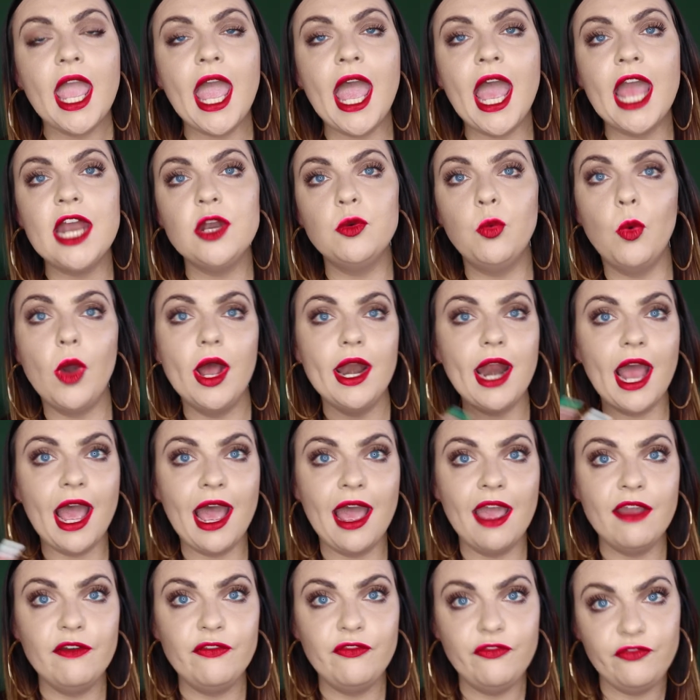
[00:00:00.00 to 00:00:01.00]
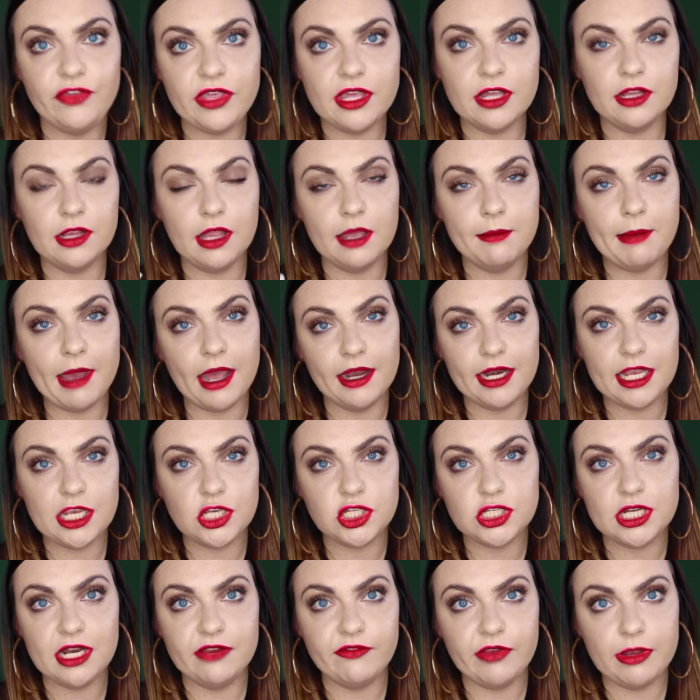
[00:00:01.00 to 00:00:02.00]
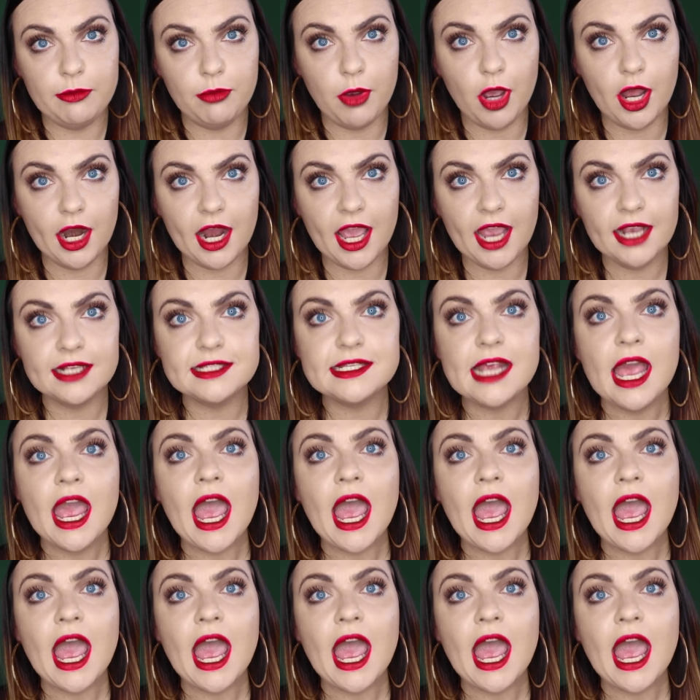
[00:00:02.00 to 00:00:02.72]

and what I feel about each and every product.